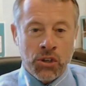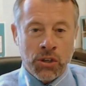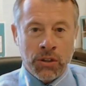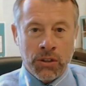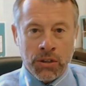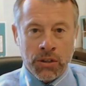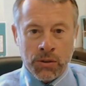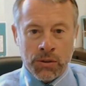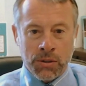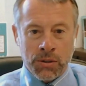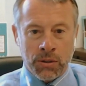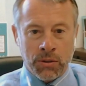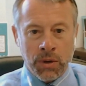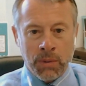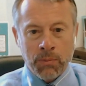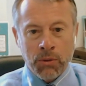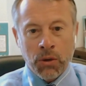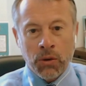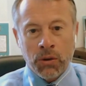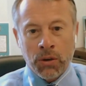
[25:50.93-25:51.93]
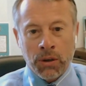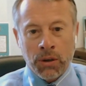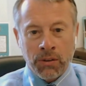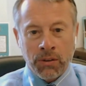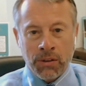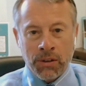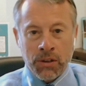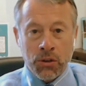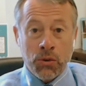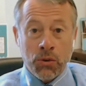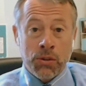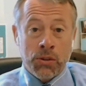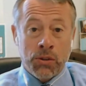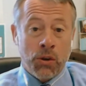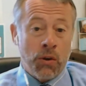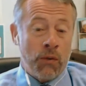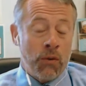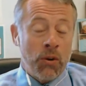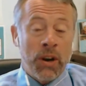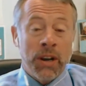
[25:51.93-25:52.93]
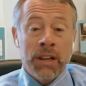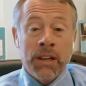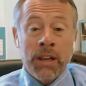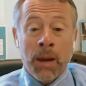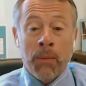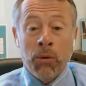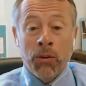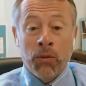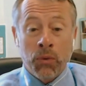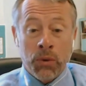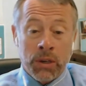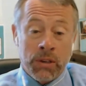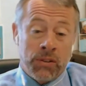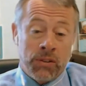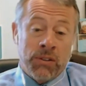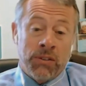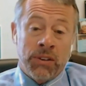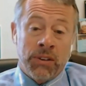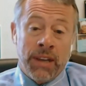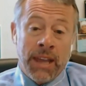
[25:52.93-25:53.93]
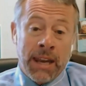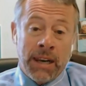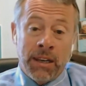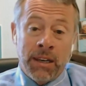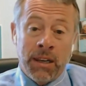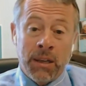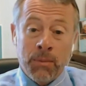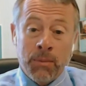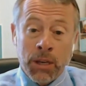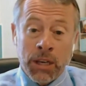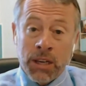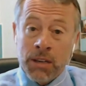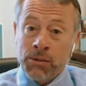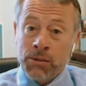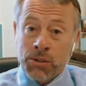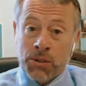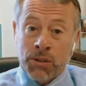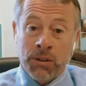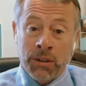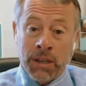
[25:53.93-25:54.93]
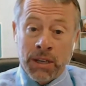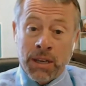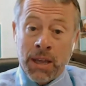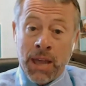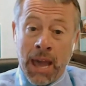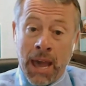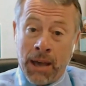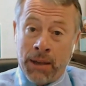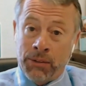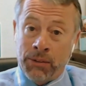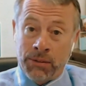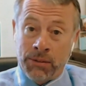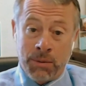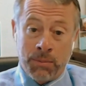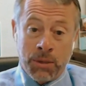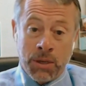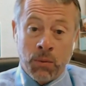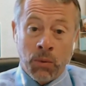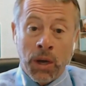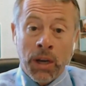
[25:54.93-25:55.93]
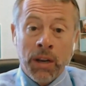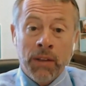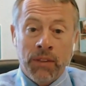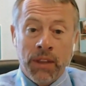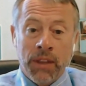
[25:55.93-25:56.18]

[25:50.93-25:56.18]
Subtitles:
in the use of cryptocurrency do so for any number of reasons, and anonymity certainly has to be one of